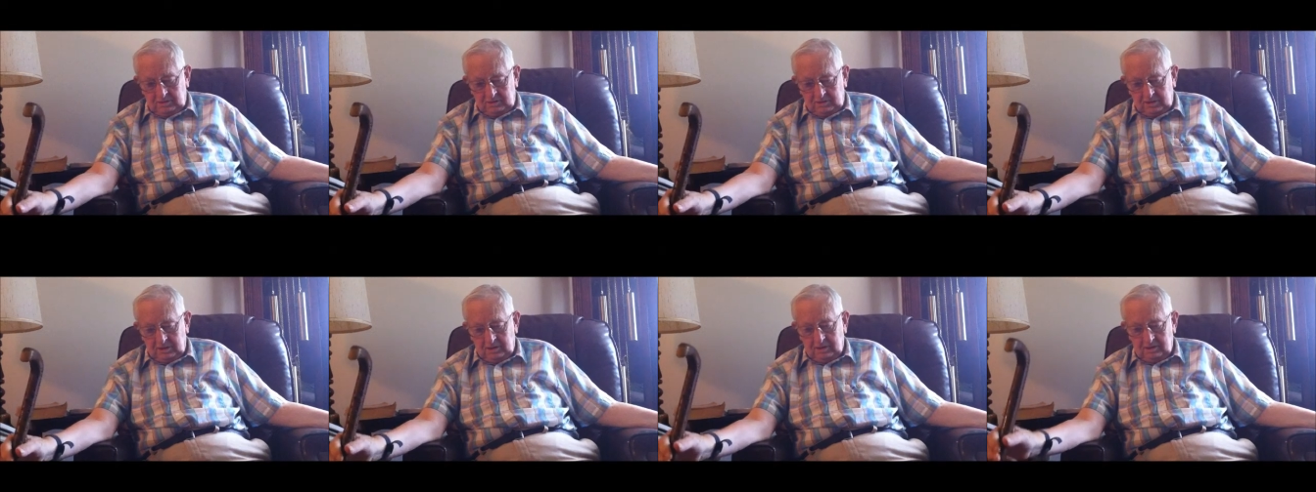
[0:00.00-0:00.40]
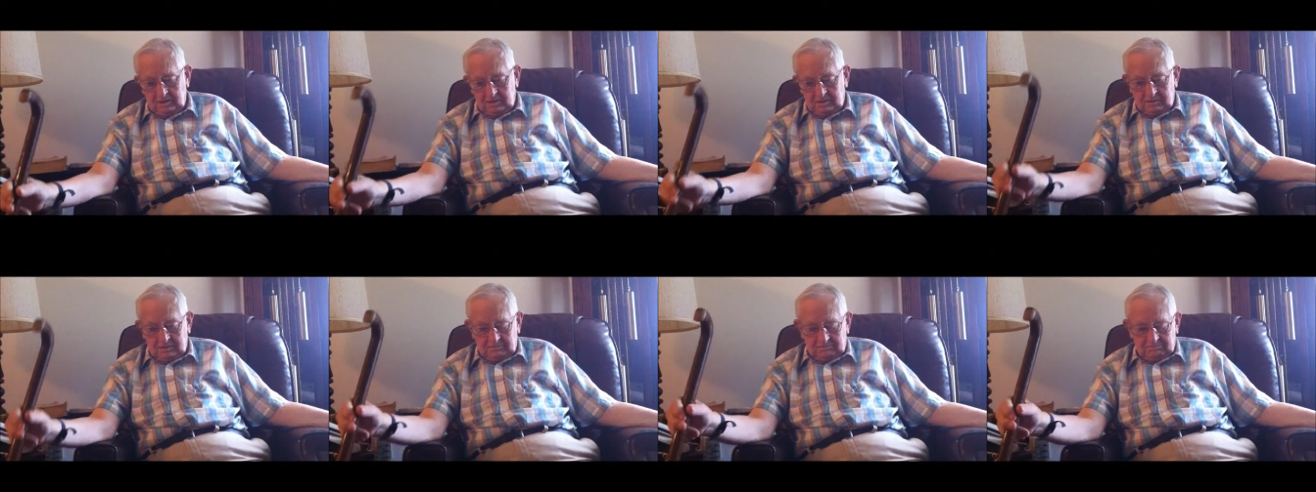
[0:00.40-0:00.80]

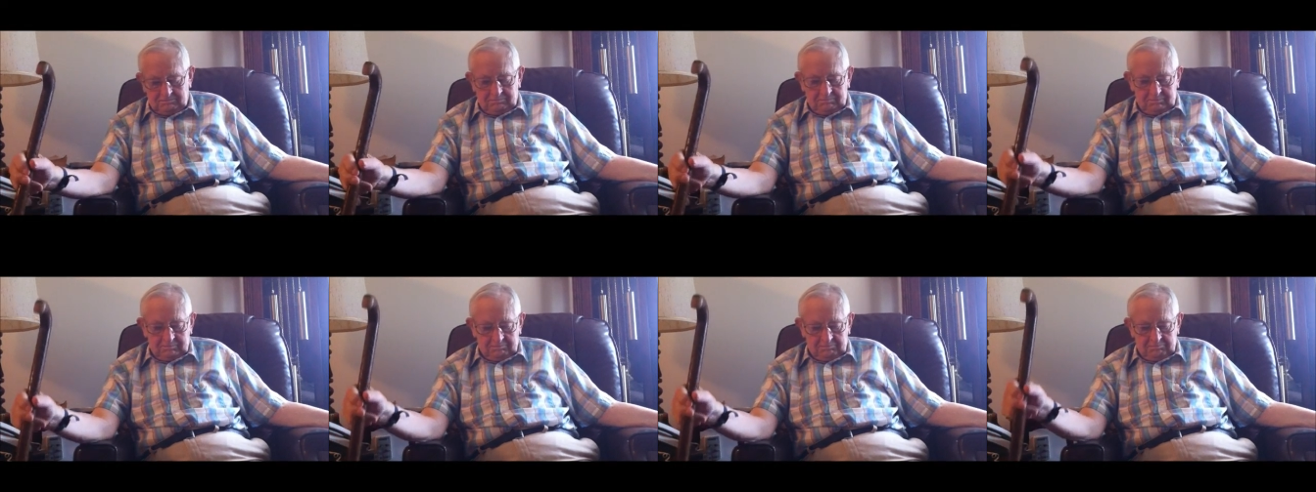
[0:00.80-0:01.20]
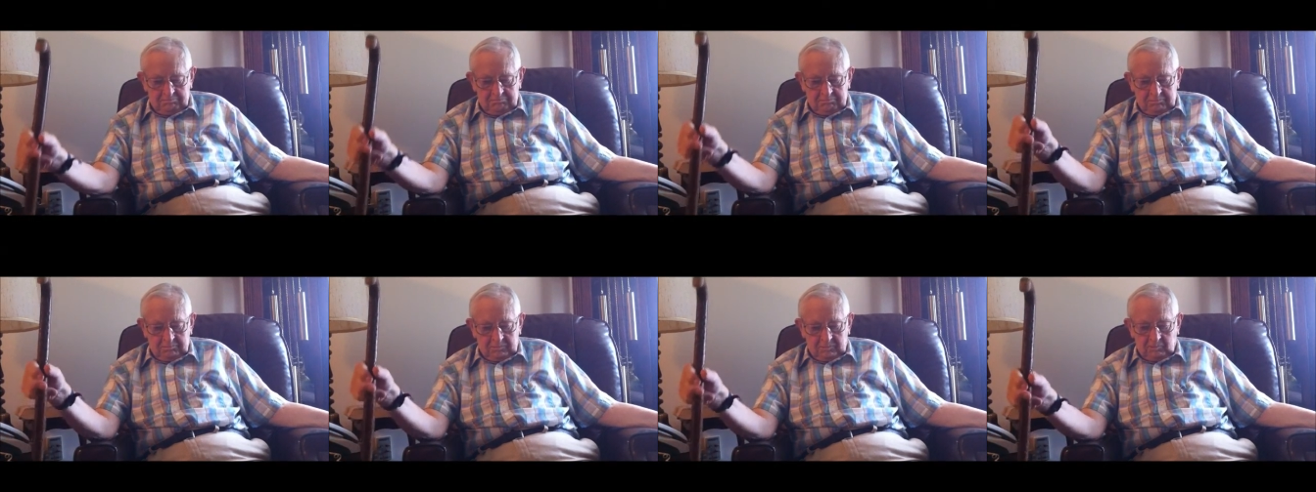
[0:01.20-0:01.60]
Jake,
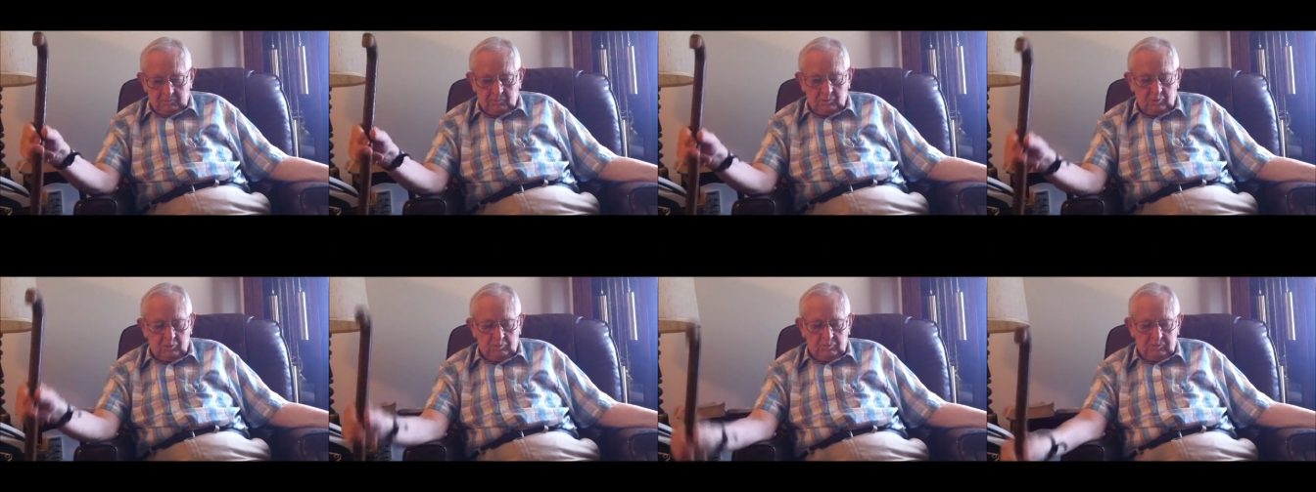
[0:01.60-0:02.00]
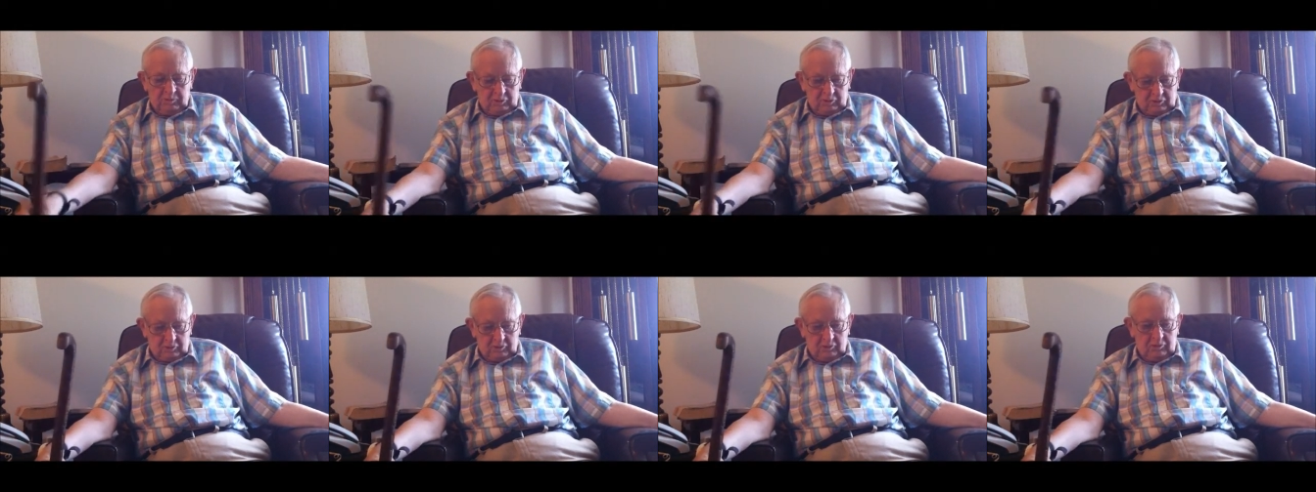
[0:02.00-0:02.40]

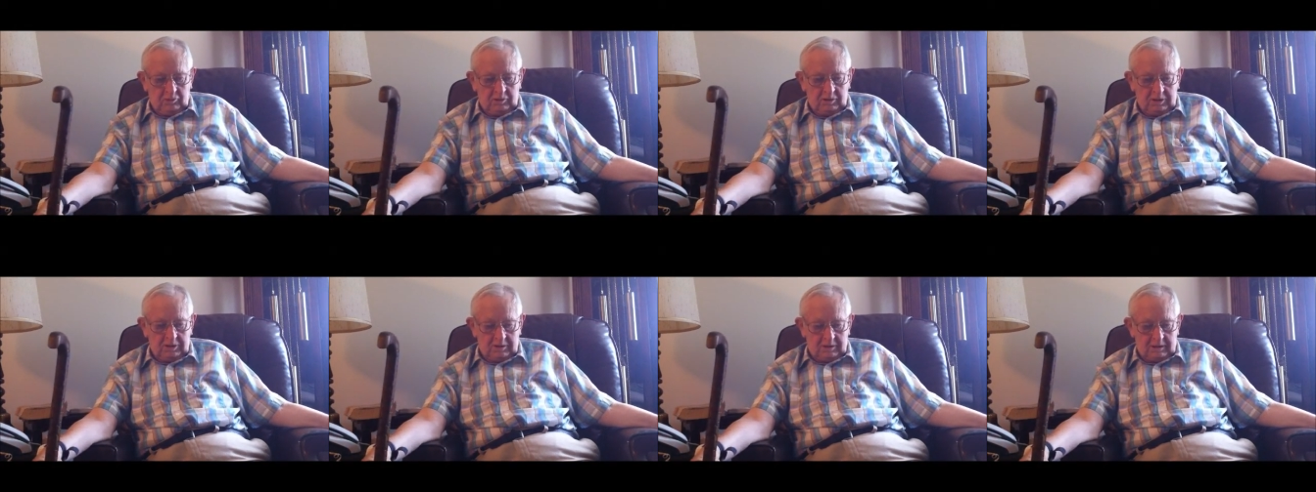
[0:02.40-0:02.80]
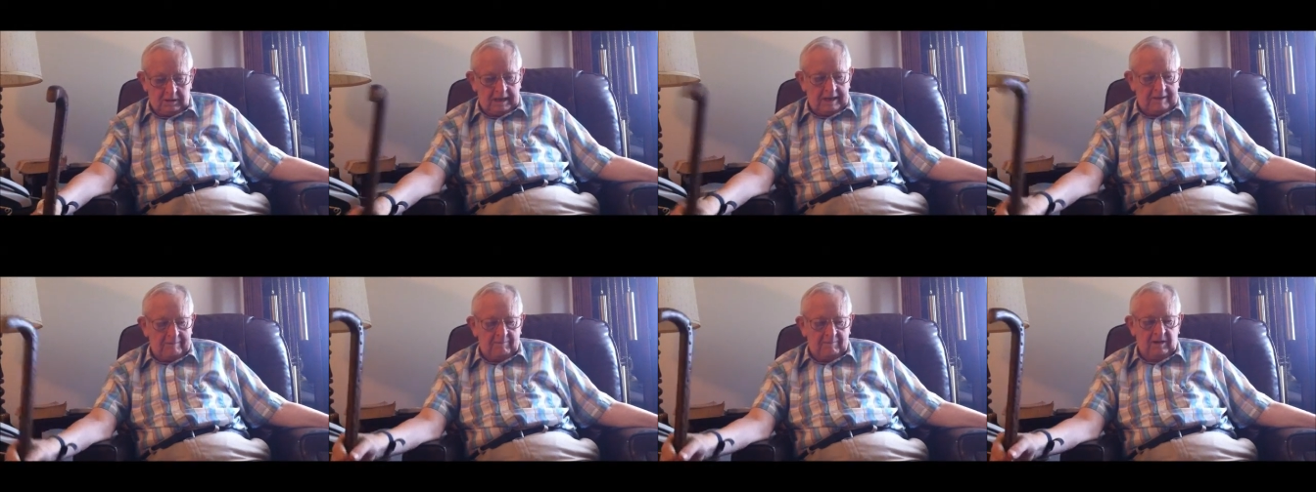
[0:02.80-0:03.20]
Wilbur Shrew,
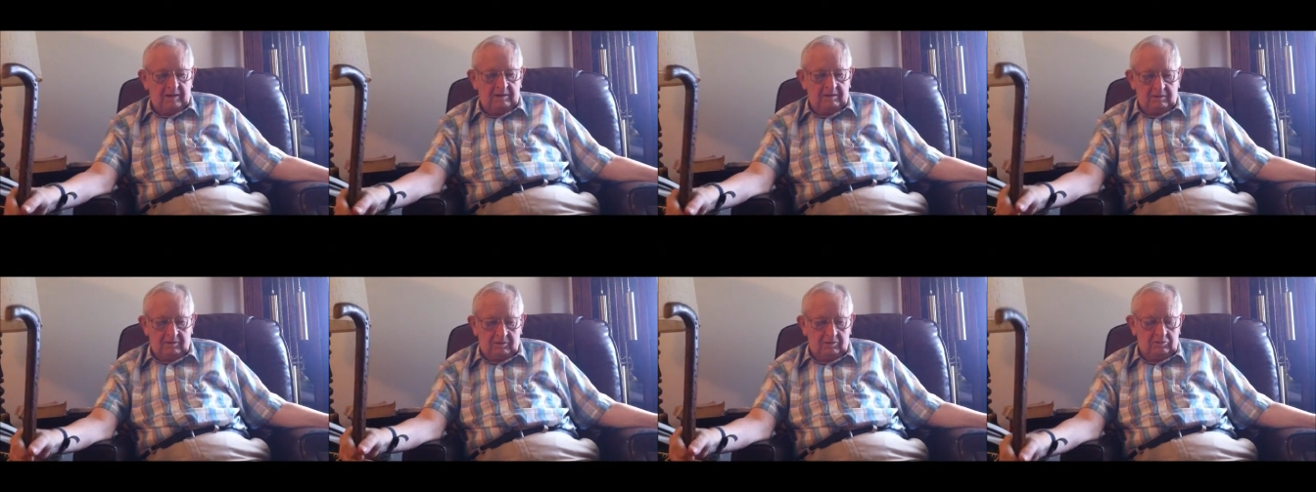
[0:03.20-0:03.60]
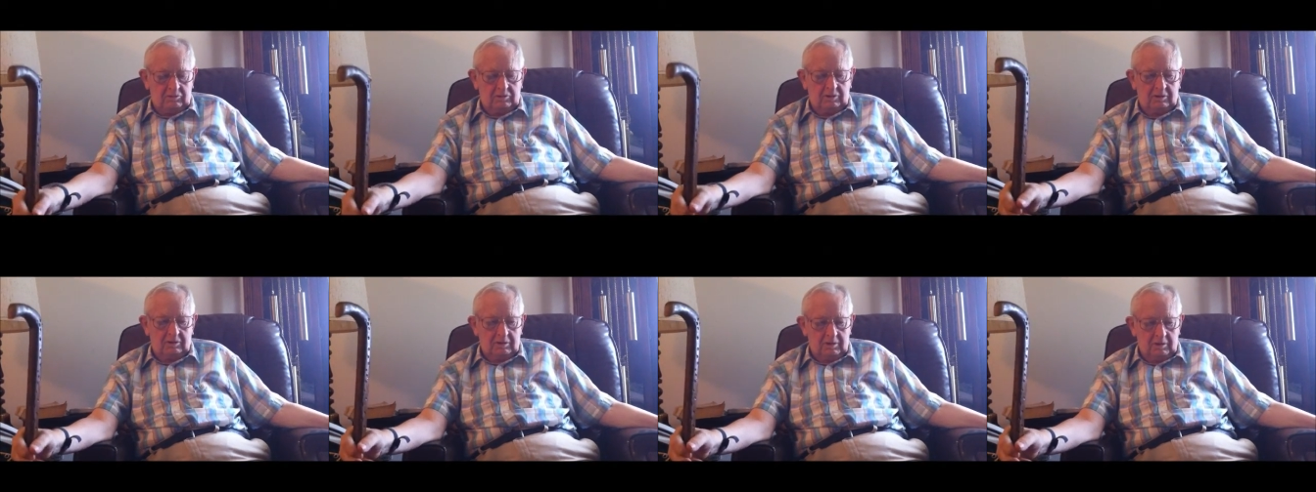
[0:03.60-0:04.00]
and them that
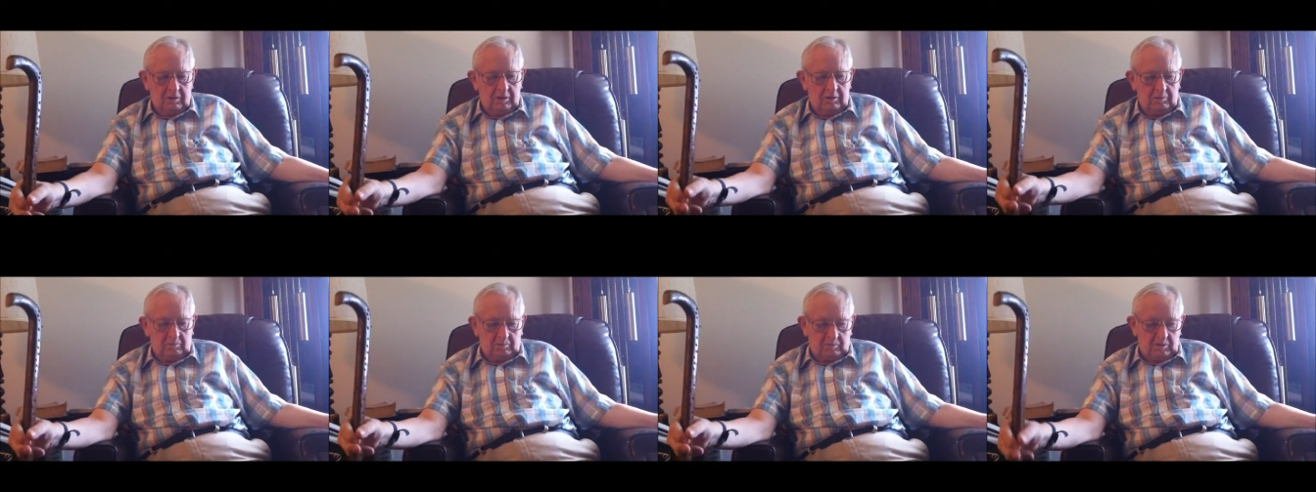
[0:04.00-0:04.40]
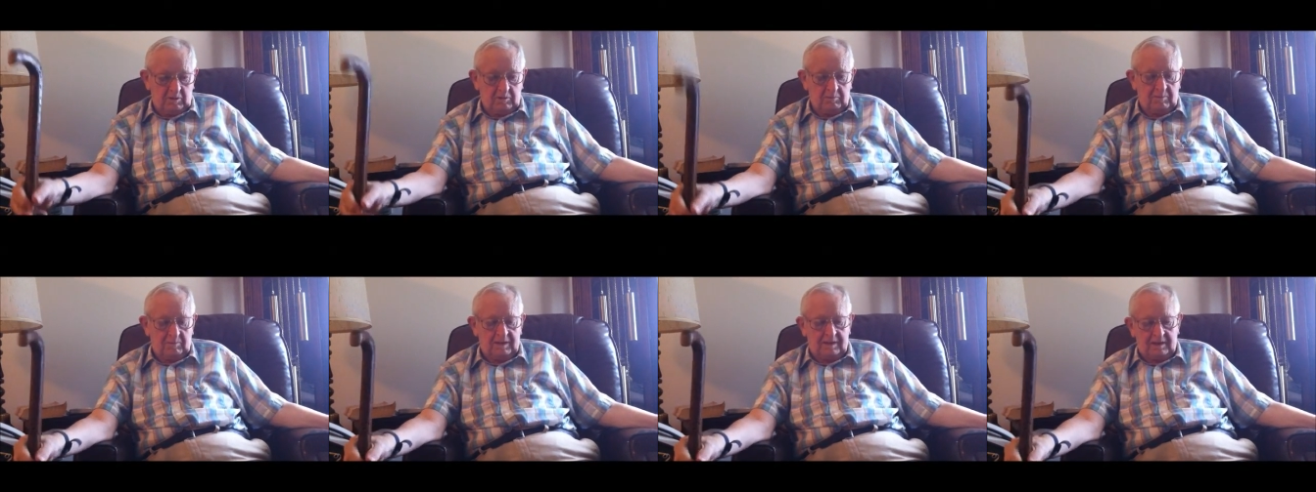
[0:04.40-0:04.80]
used to hunt
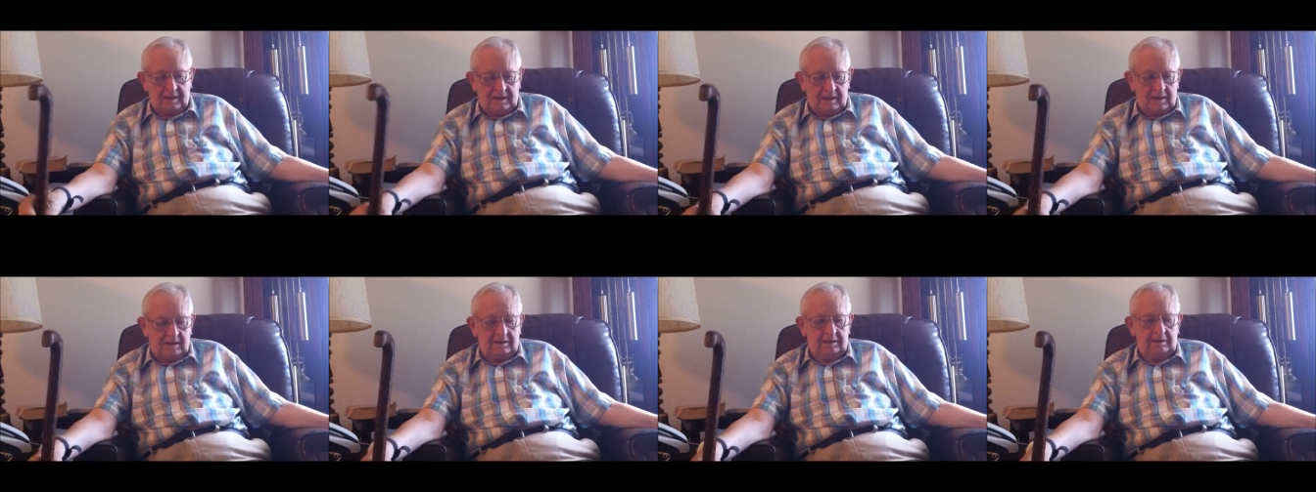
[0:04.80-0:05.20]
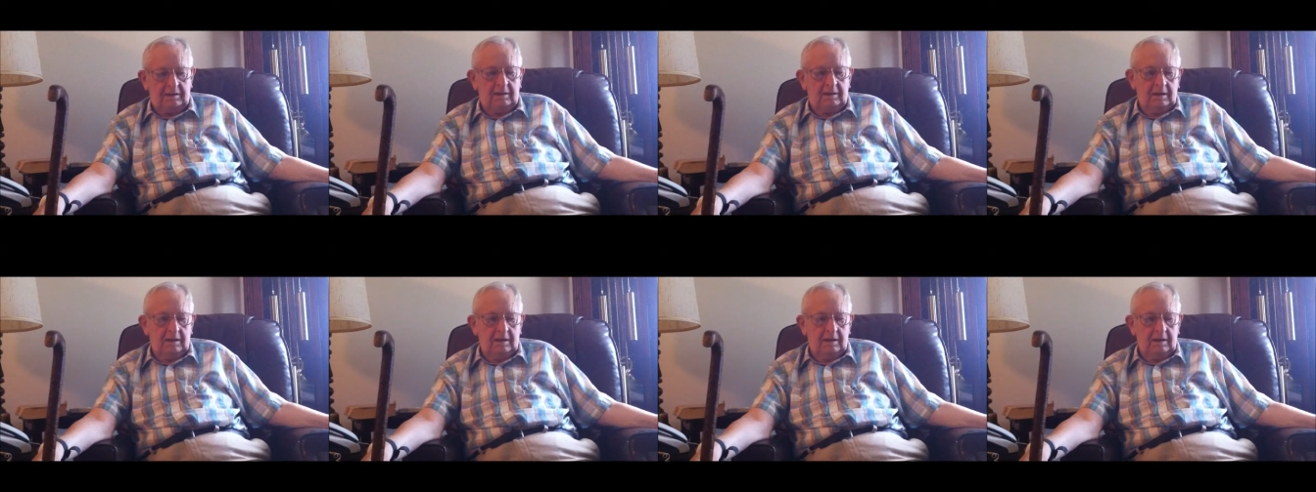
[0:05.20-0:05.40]
with me, they,